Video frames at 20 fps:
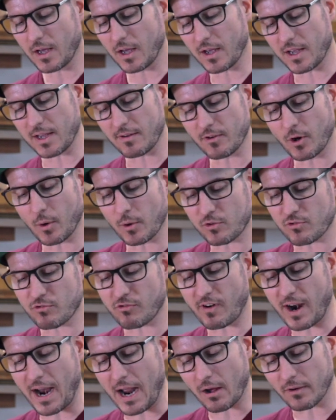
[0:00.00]
even though it's
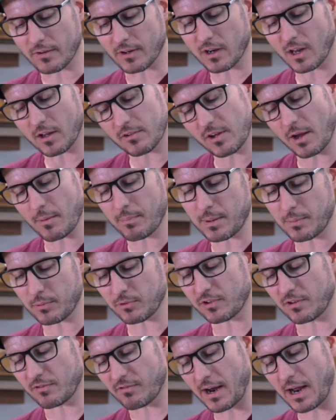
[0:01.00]
rounded. A lot of times people
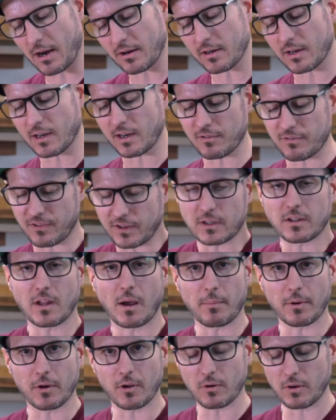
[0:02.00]
see rounded and they think
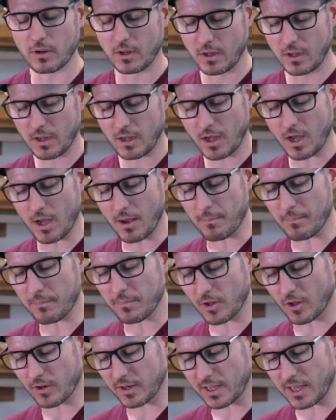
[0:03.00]
domino.
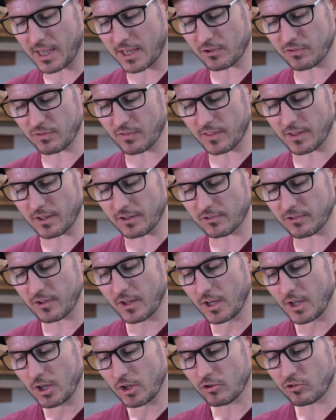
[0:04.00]
Not the case for this.
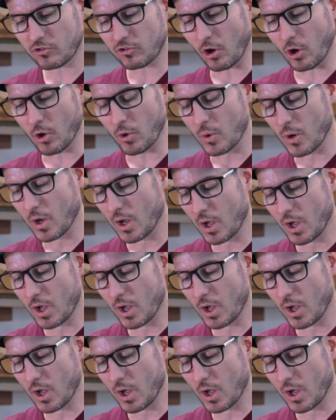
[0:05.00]
So